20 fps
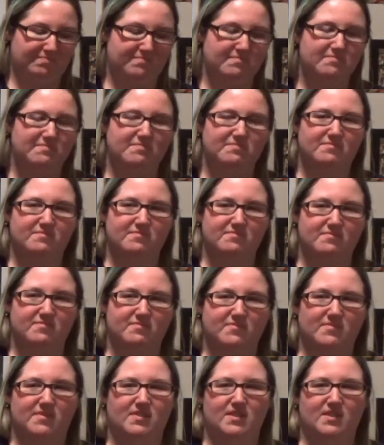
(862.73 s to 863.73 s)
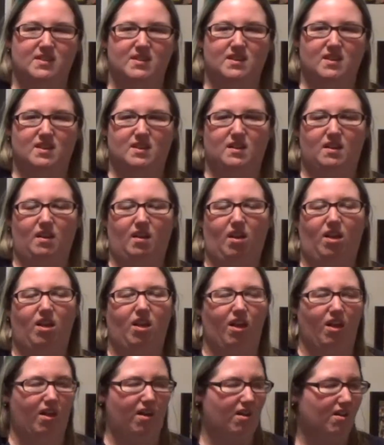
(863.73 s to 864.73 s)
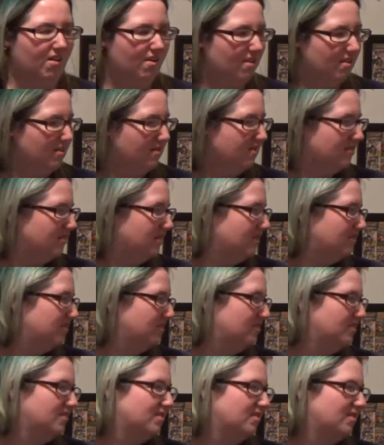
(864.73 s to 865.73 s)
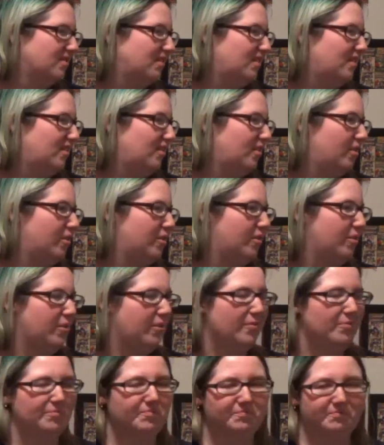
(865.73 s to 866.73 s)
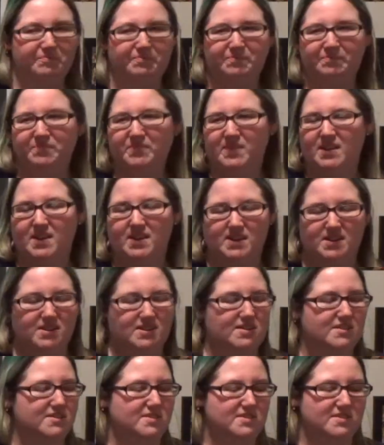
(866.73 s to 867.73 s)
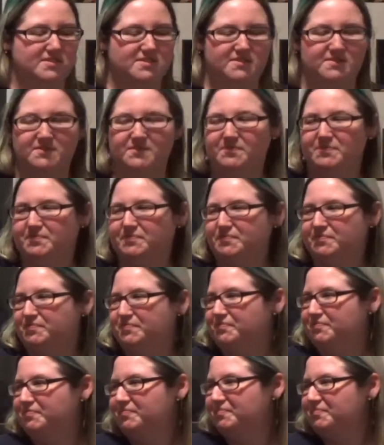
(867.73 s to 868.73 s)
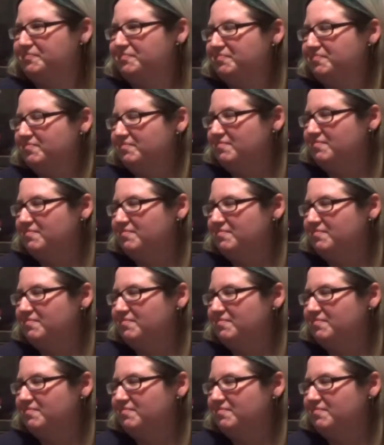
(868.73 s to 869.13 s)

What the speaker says: (not speaking)